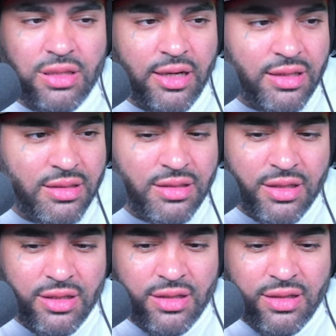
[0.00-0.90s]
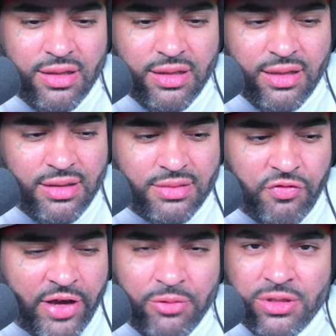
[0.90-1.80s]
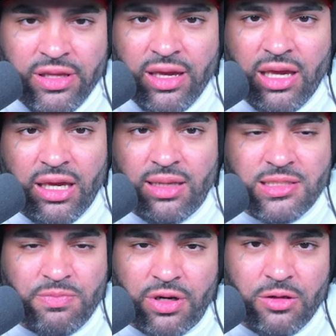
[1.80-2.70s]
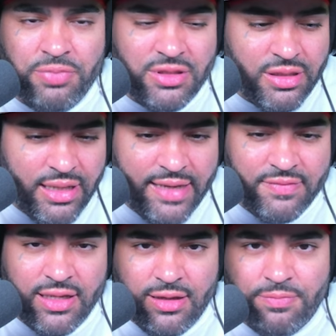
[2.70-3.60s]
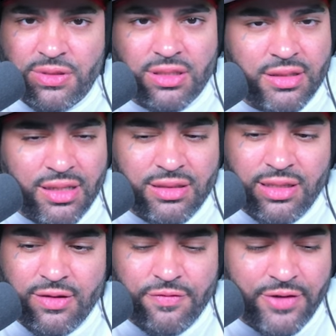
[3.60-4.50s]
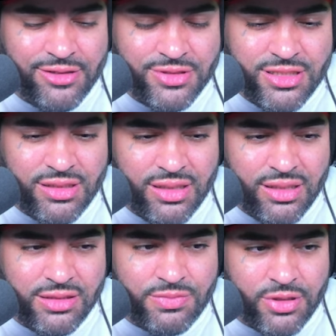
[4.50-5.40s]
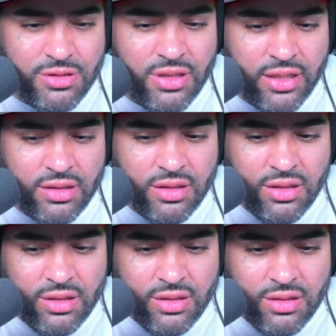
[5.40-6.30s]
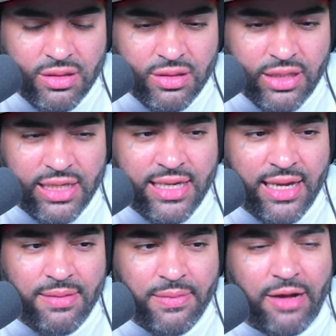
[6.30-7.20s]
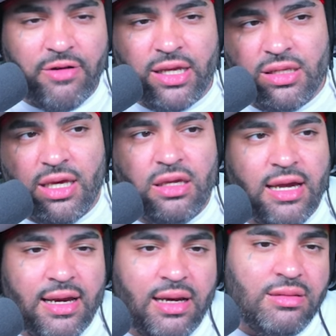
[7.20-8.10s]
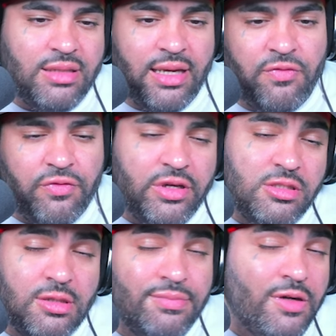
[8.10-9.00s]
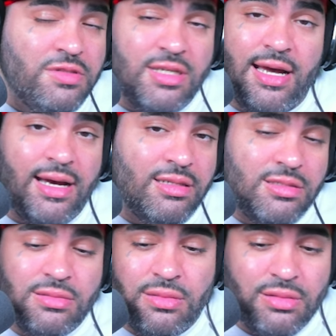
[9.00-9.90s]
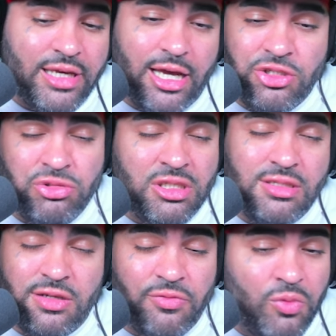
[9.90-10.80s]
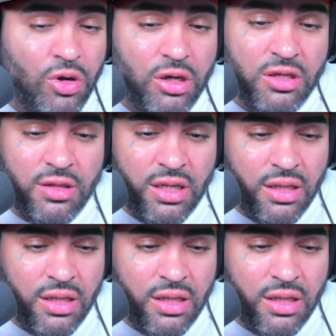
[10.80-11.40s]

Like, fight with the hands, bro. Put the knife down, put the gun down, fight with your hands, bro. Like, it can't— alright, yeah, y'all got dead friends on both sides, casualties of war.